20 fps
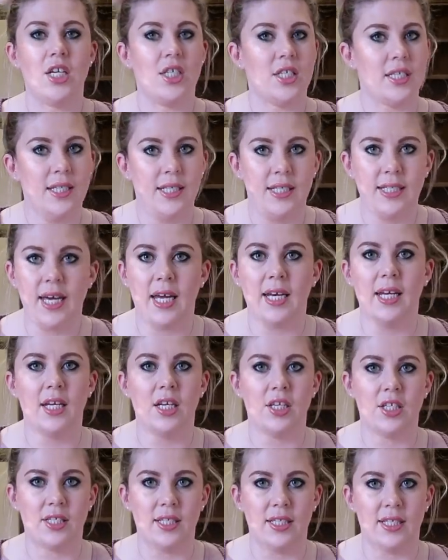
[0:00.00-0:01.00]
I just need to get in.
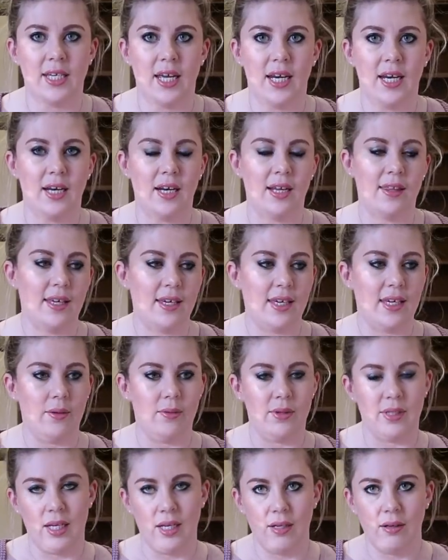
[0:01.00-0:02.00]
I think
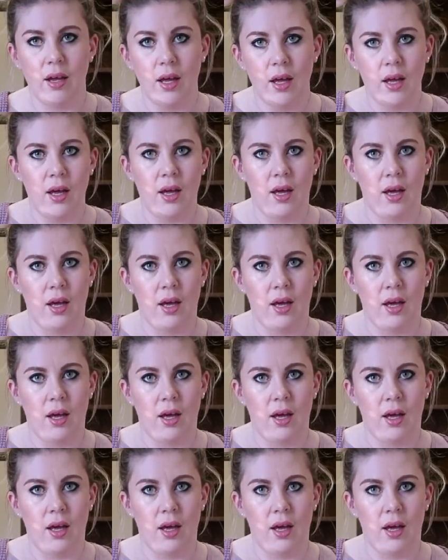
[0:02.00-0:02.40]
he was in,